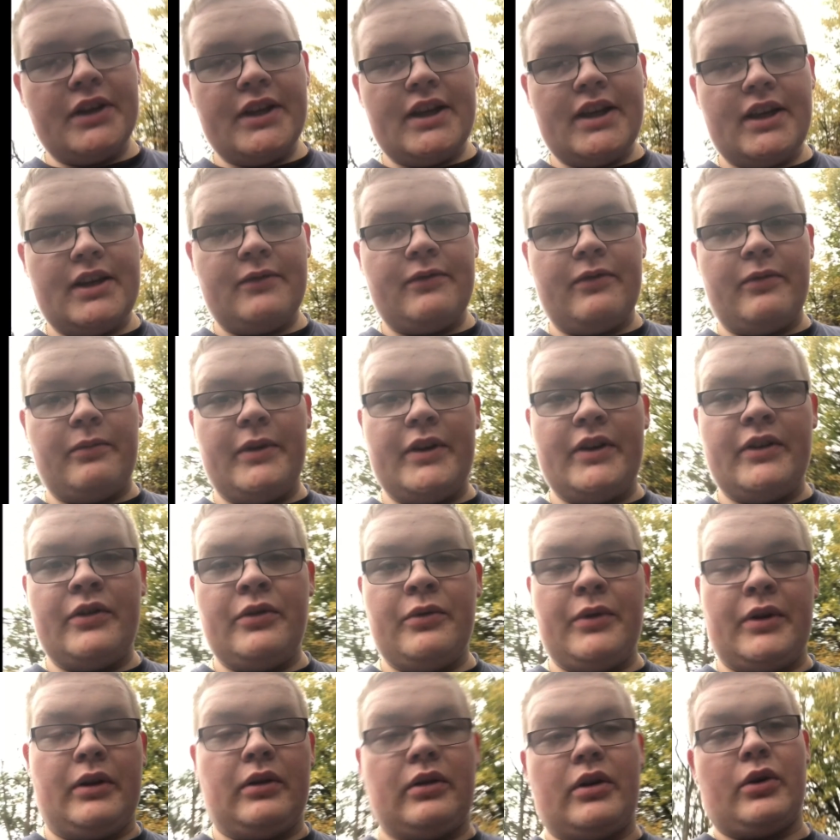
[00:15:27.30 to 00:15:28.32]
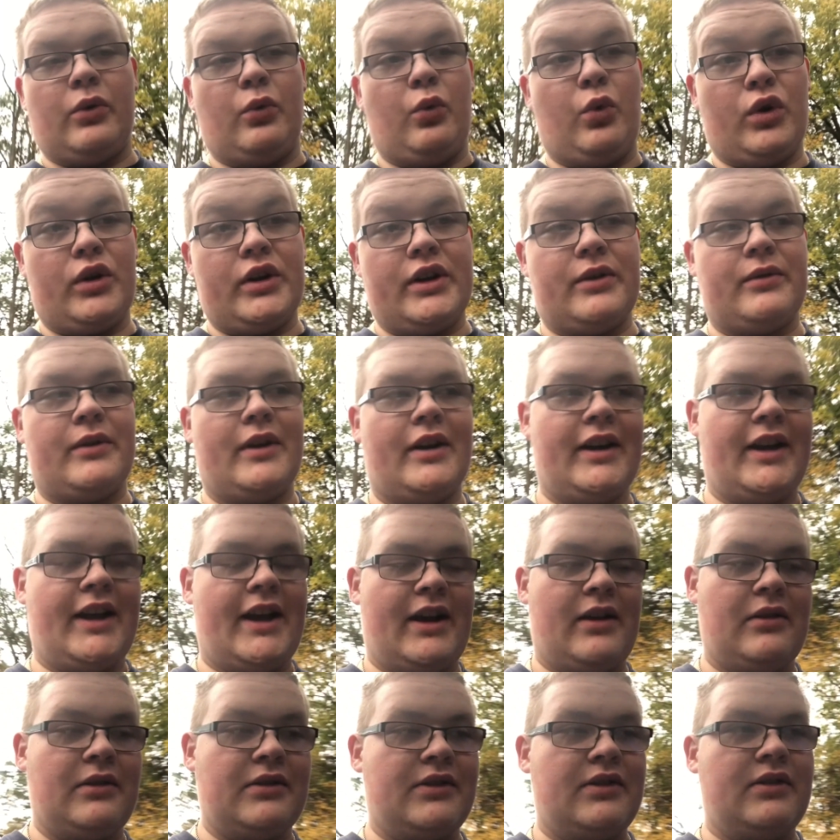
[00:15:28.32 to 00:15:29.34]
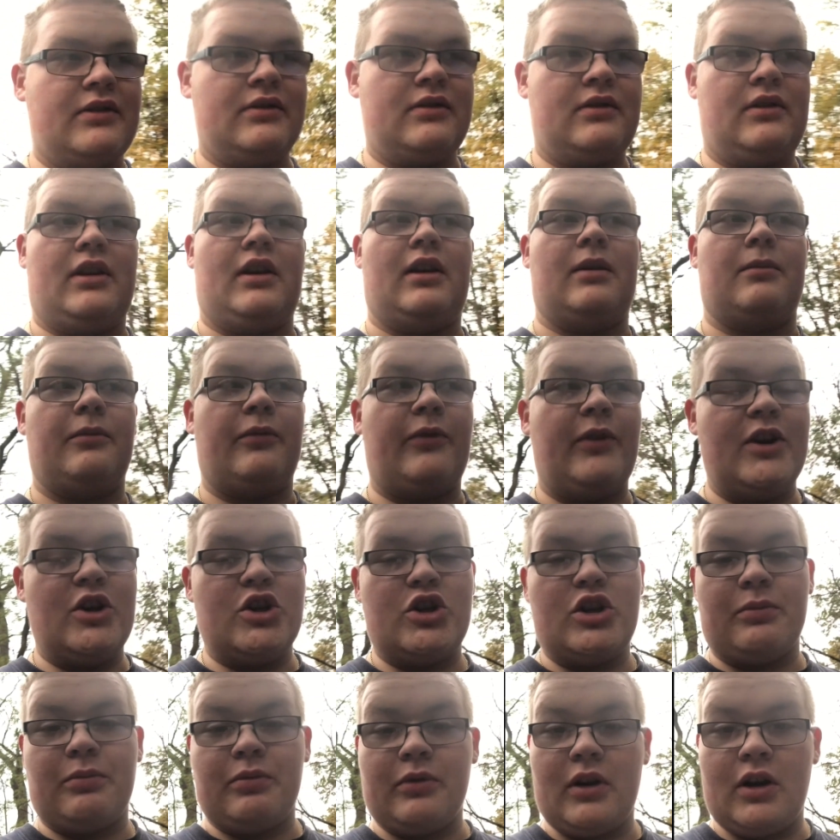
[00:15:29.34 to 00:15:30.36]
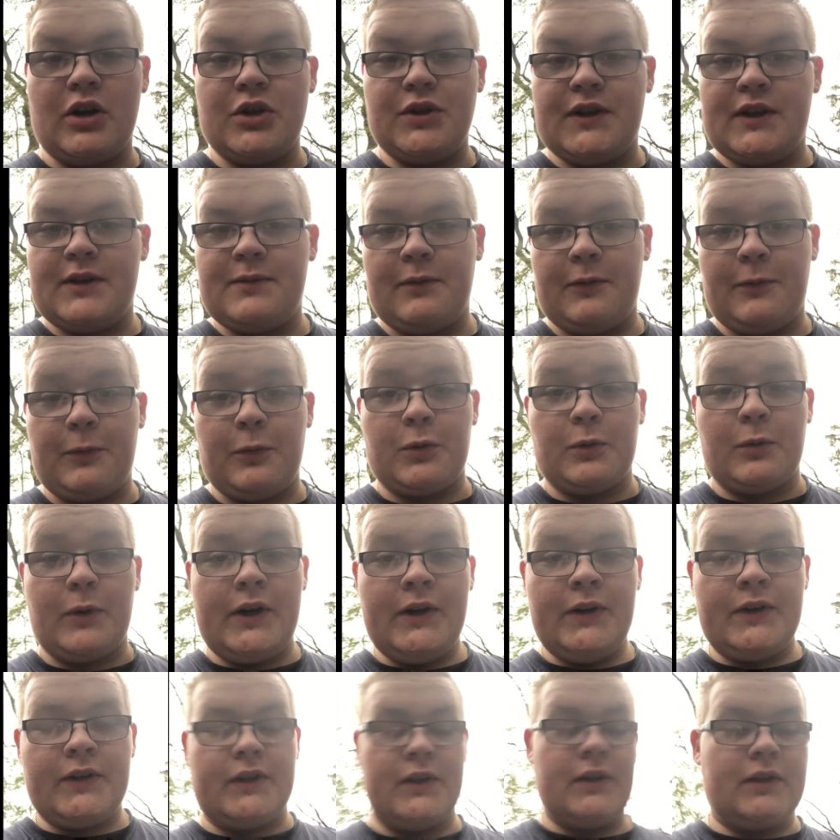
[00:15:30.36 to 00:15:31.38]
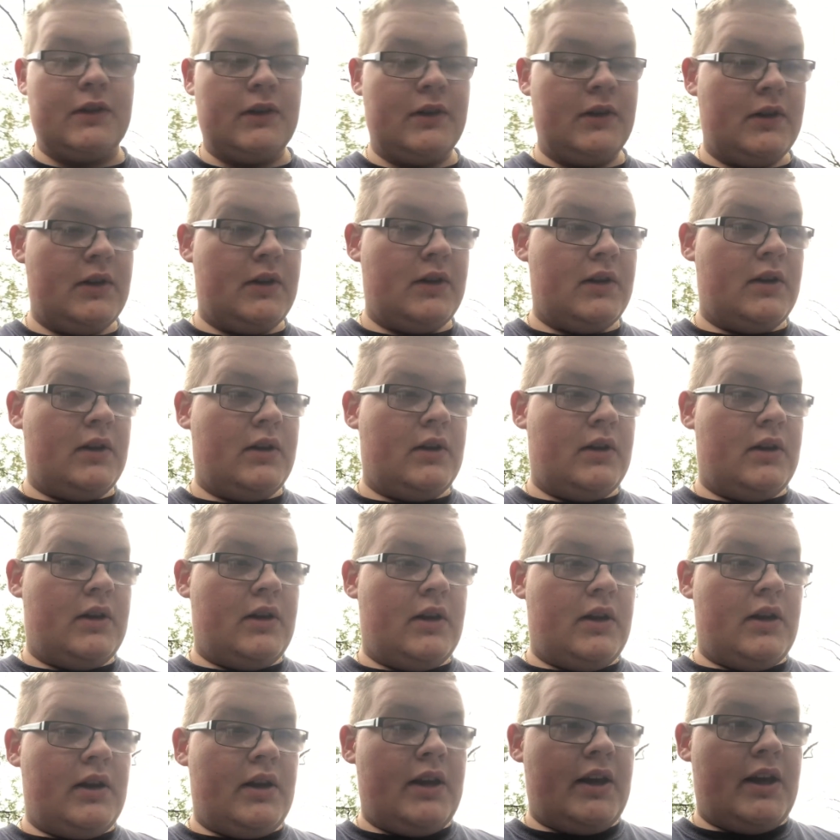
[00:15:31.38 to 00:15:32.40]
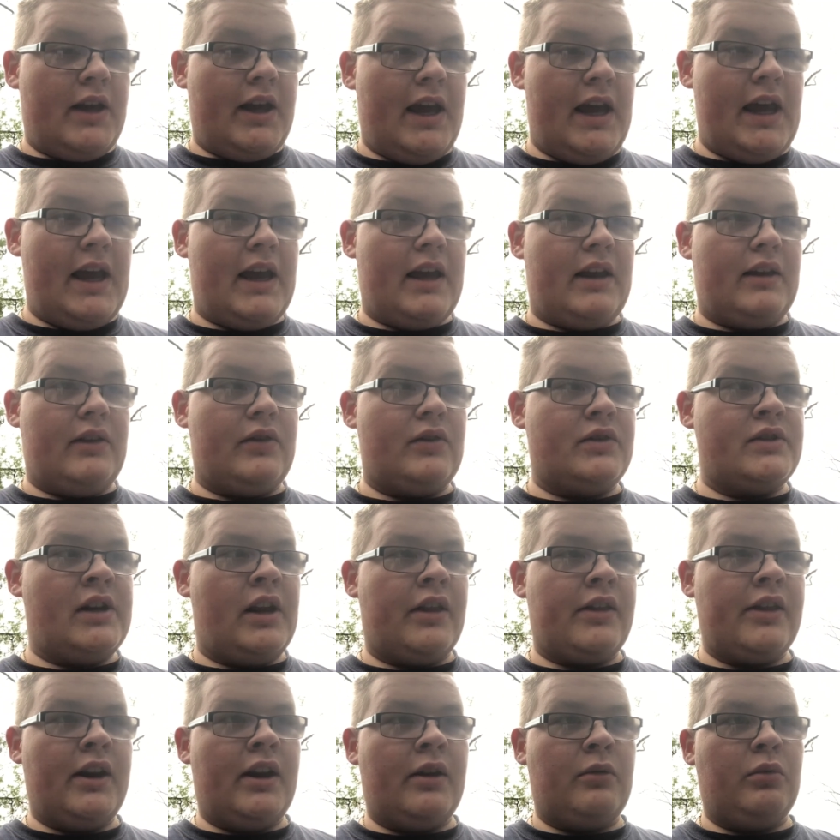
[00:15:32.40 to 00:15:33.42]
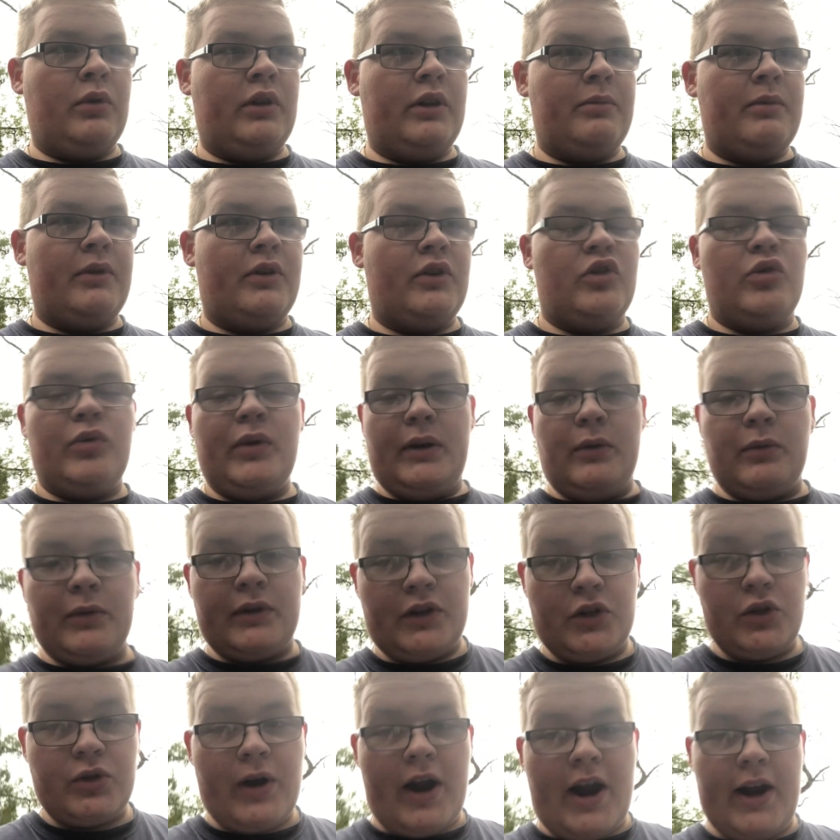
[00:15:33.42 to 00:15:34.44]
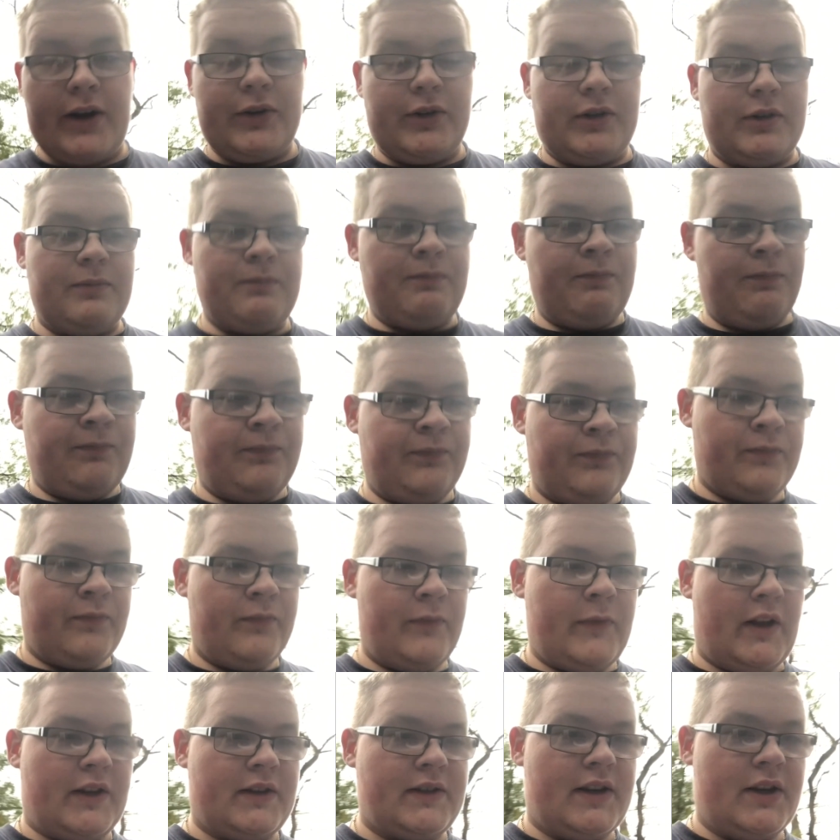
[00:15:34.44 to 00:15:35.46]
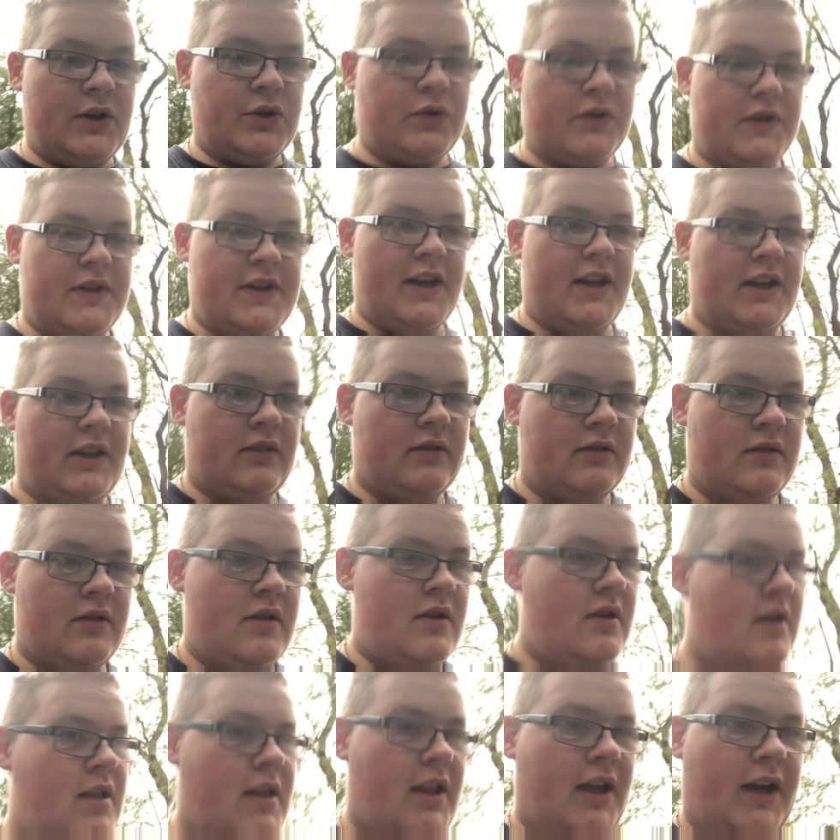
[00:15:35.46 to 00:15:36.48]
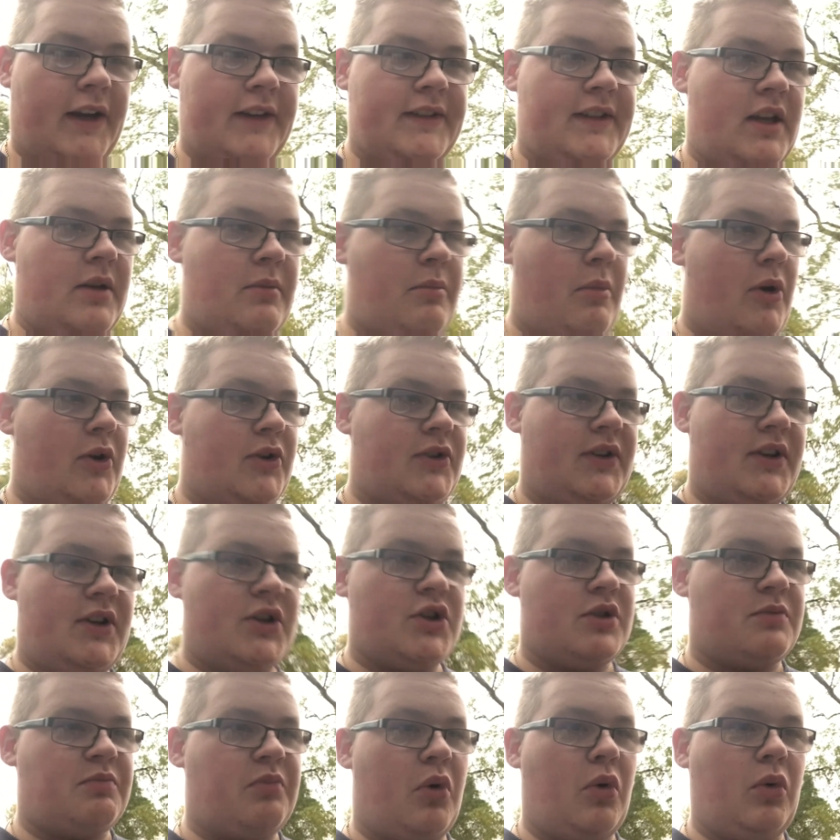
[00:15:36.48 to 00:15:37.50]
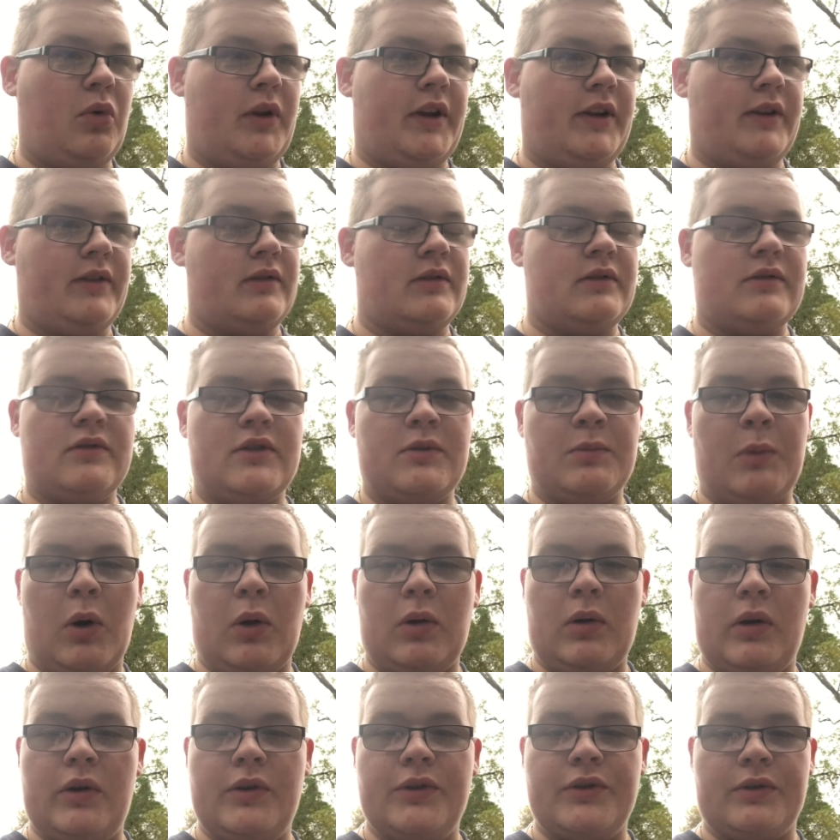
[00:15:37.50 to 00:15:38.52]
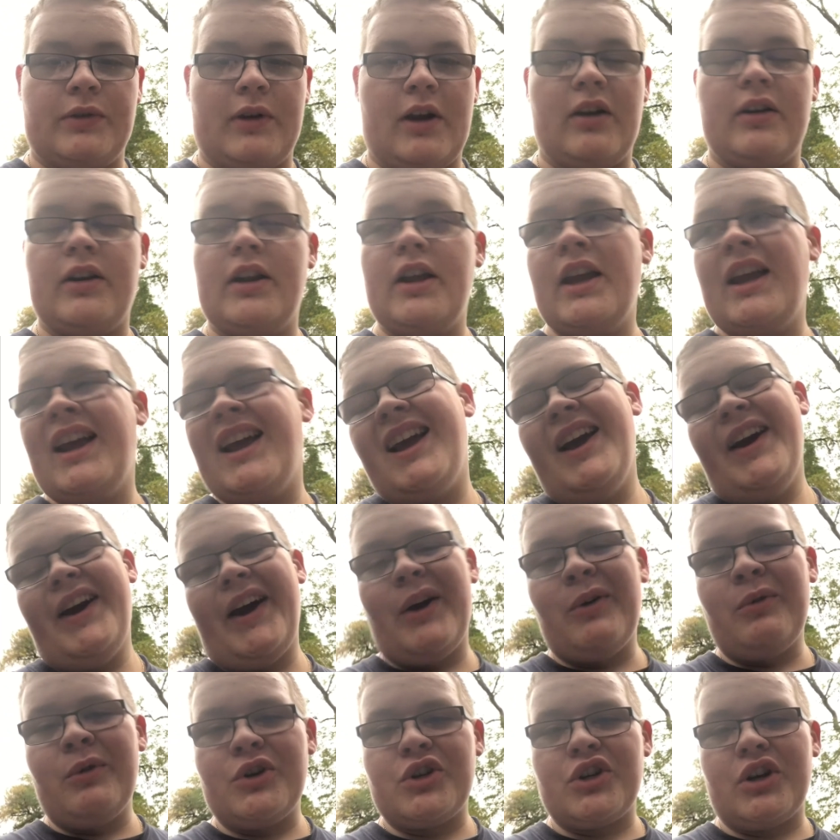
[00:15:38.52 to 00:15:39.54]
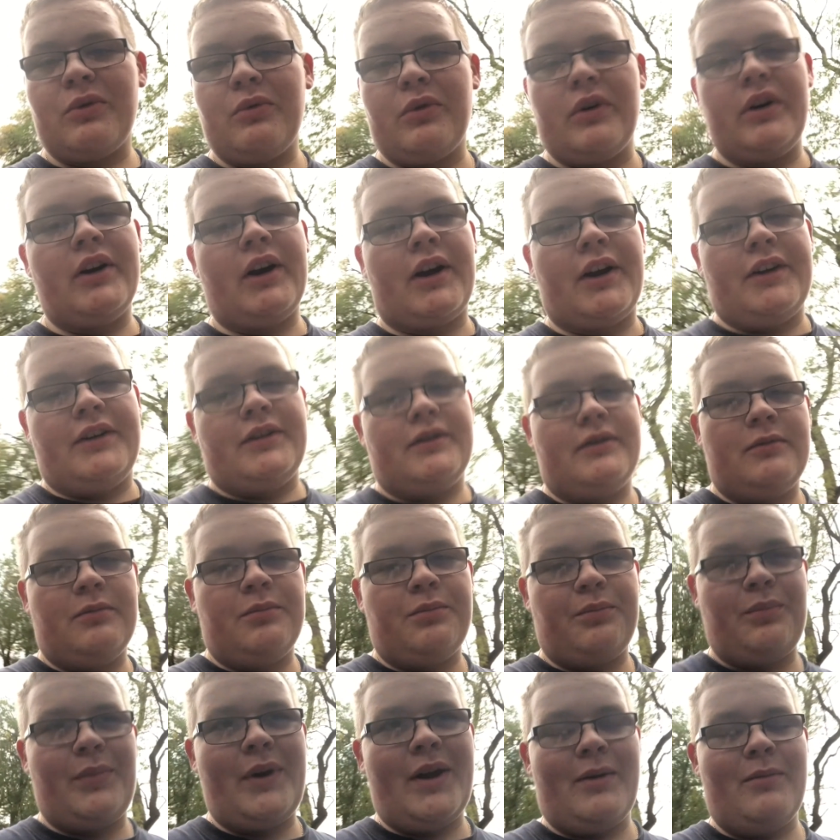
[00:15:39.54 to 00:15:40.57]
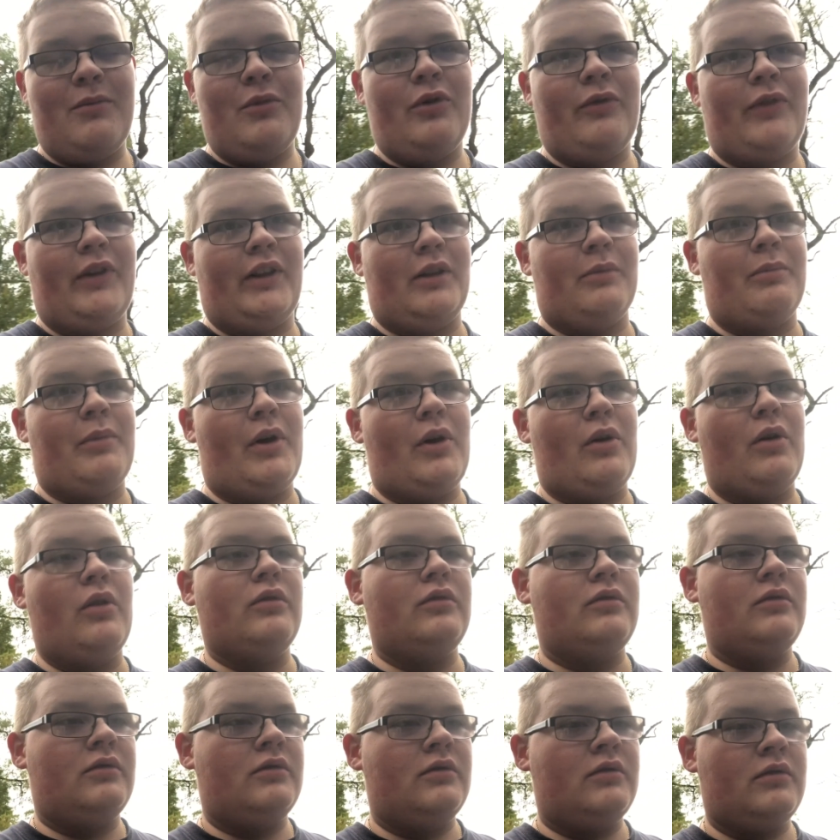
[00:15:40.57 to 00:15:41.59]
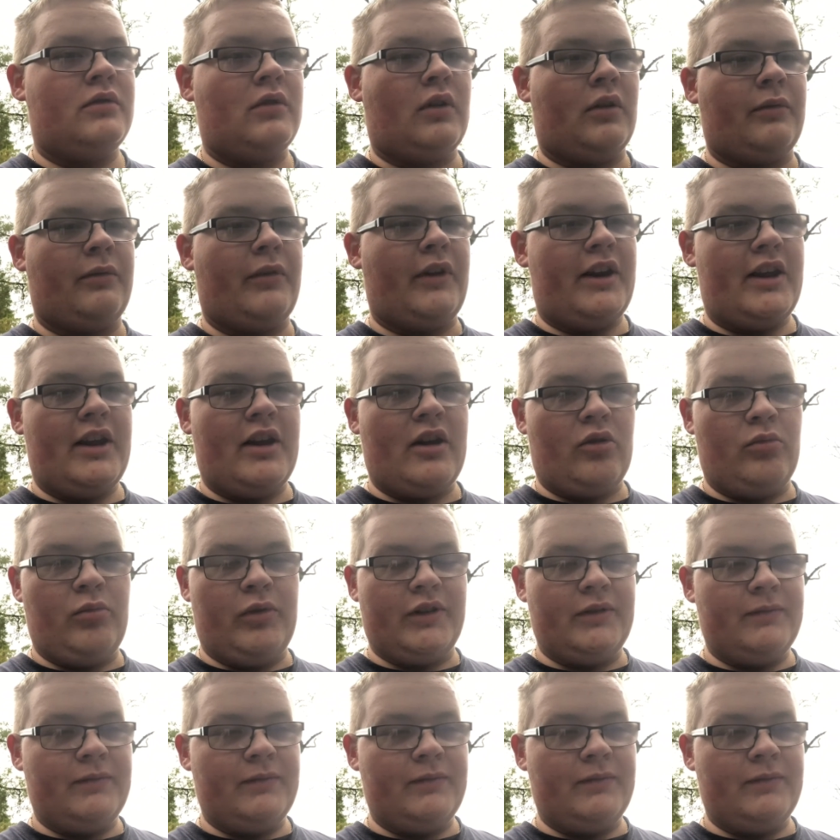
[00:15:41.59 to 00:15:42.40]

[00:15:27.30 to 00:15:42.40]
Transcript: have been doing a lot of work around the house, finish up projects before winter, and there's nothing I've really been doing with the tractor that's interesting. Like I said, mostly it's just pulling small loads around. I wish I would have got moving the boat on video, but